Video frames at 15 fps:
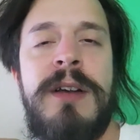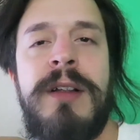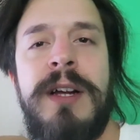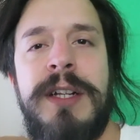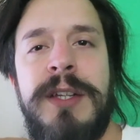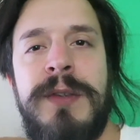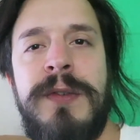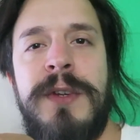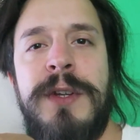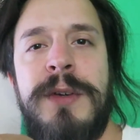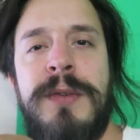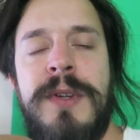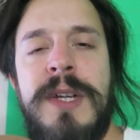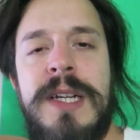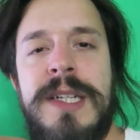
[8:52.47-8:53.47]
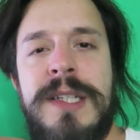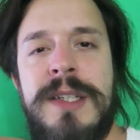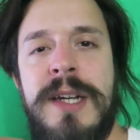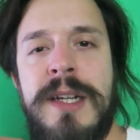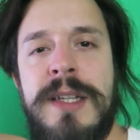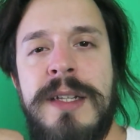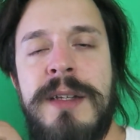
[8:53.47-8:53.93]
Like this video if you guys
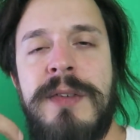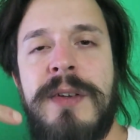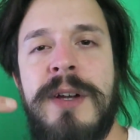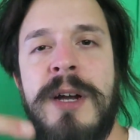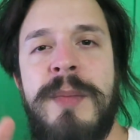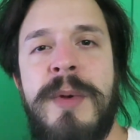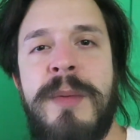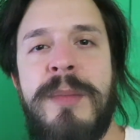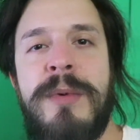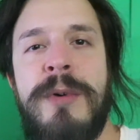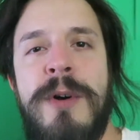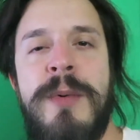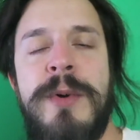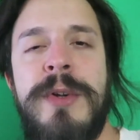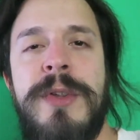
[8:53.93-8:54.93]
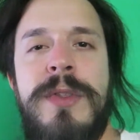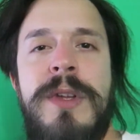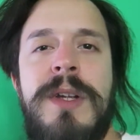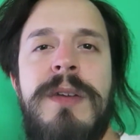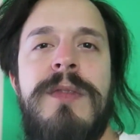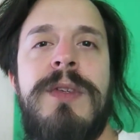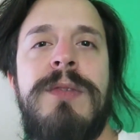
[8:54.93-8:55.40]
liked it. Leave a comment below what you
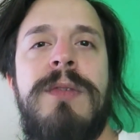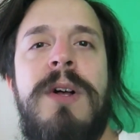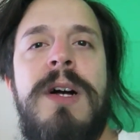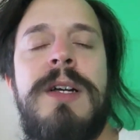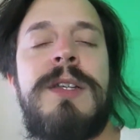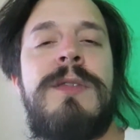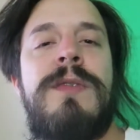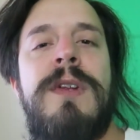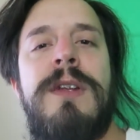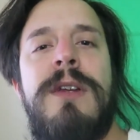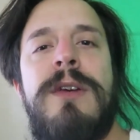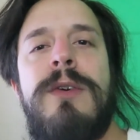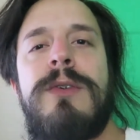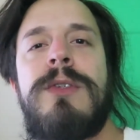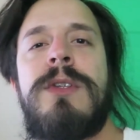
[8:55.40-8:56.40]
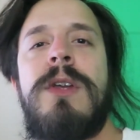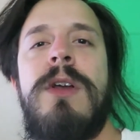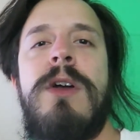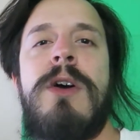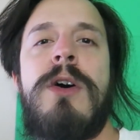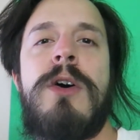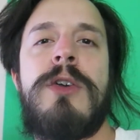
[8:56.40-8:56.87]
think of these Vlogust videos.
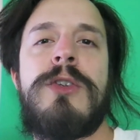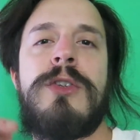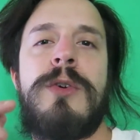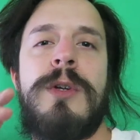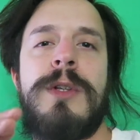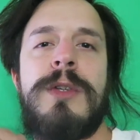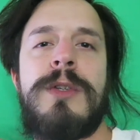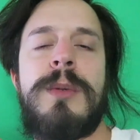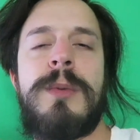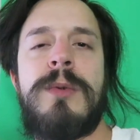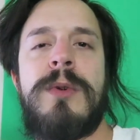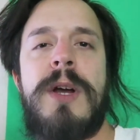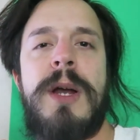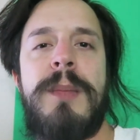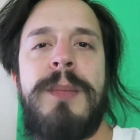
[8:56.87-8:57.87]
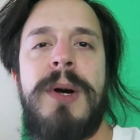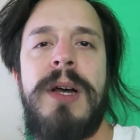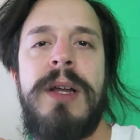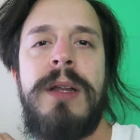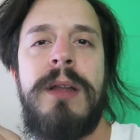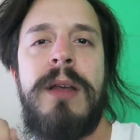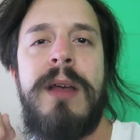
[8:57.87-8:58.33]
Also hit the subscribe
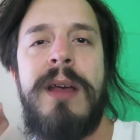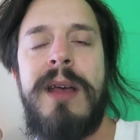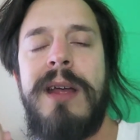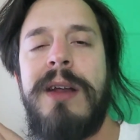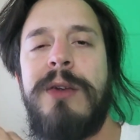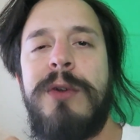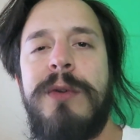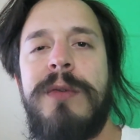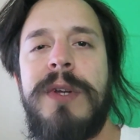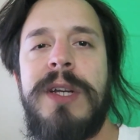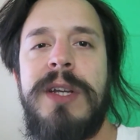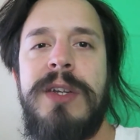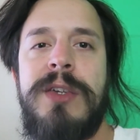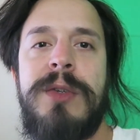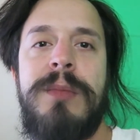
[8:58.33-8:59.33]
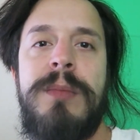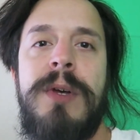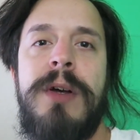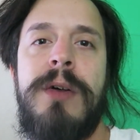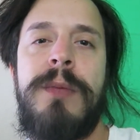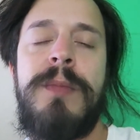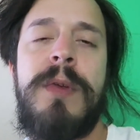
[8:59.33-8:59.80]
button and notification
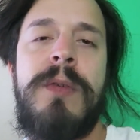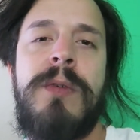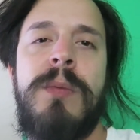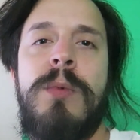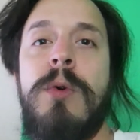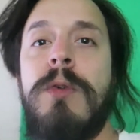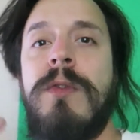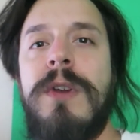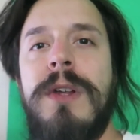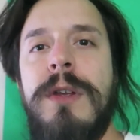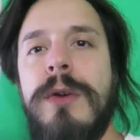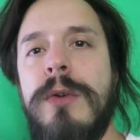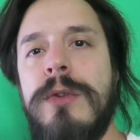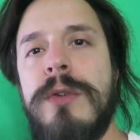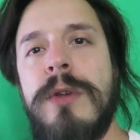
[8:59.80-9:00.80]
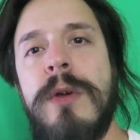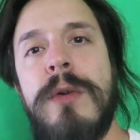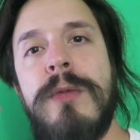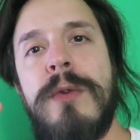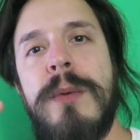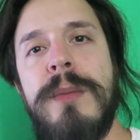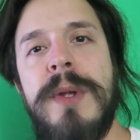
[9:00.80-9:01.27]
bell for more videos
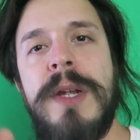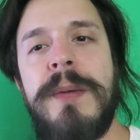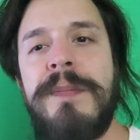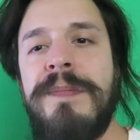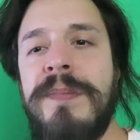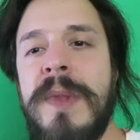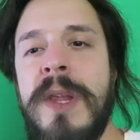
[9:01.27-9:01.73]
from me.